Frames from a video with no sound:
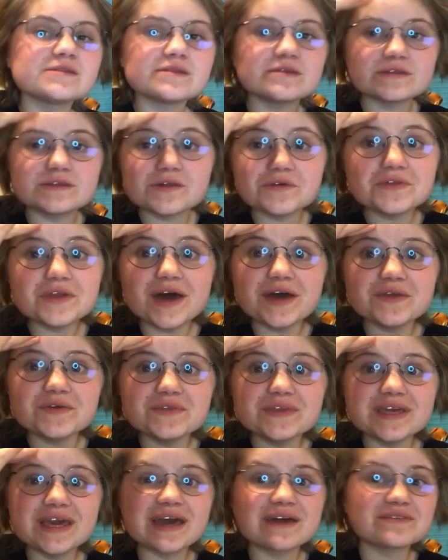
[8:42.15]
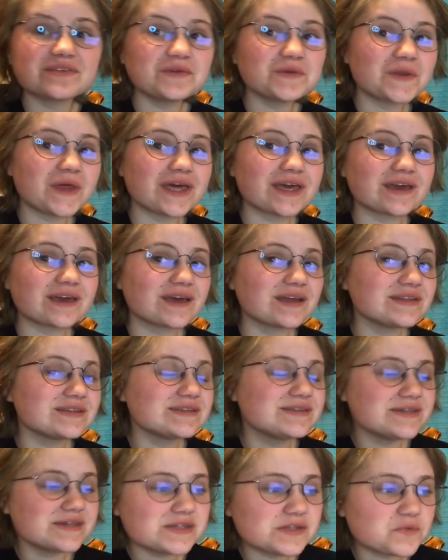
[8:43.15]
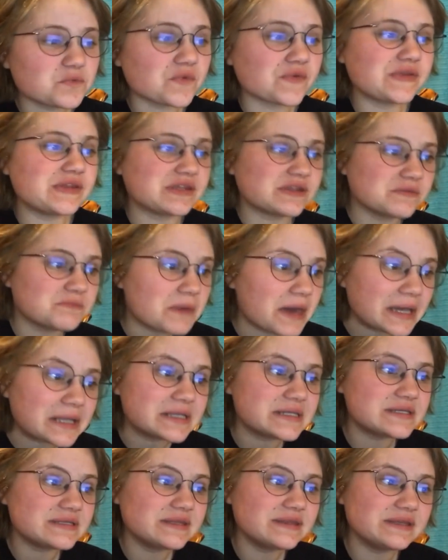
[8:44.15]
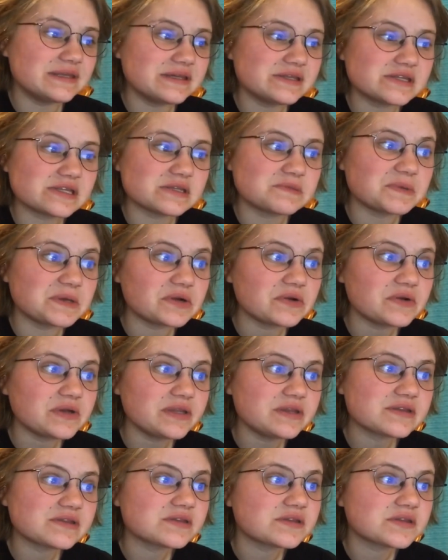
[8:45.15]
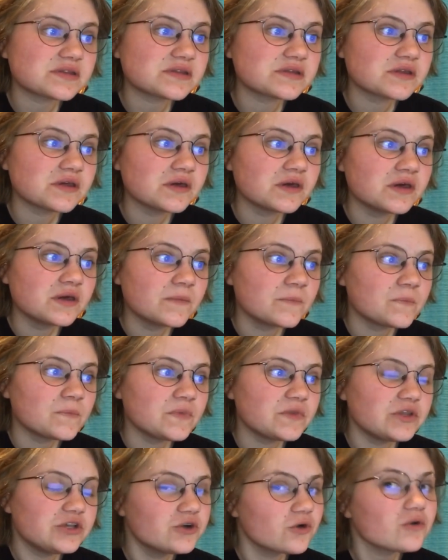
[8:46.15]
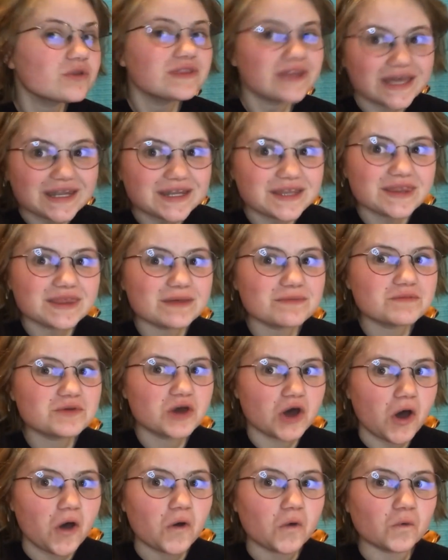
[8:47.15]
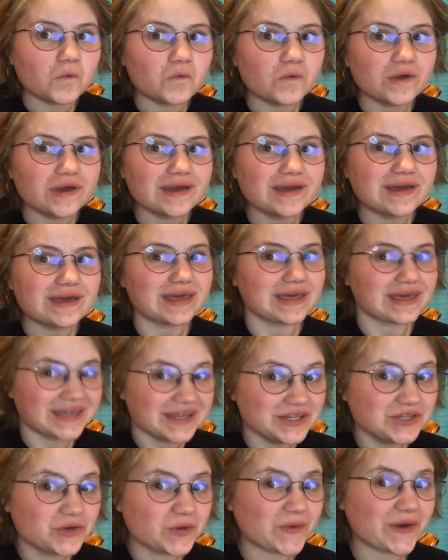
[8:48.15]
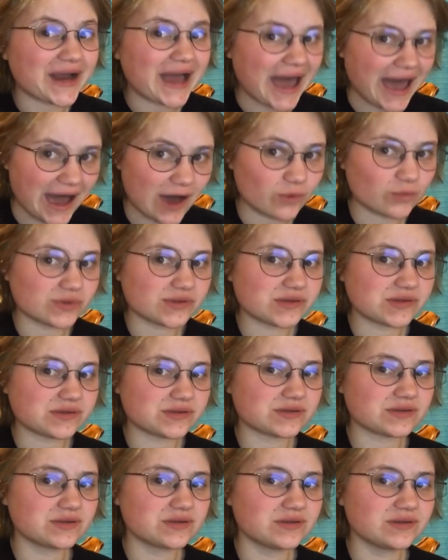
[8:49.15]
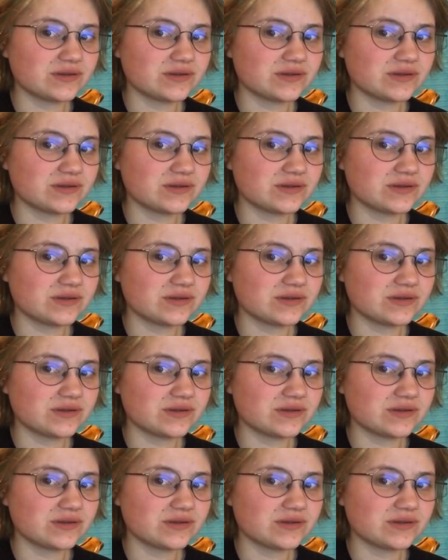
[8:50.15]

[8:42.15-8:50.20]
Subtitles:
So not only have you, disrespected these spirits, you're letting them go in your house.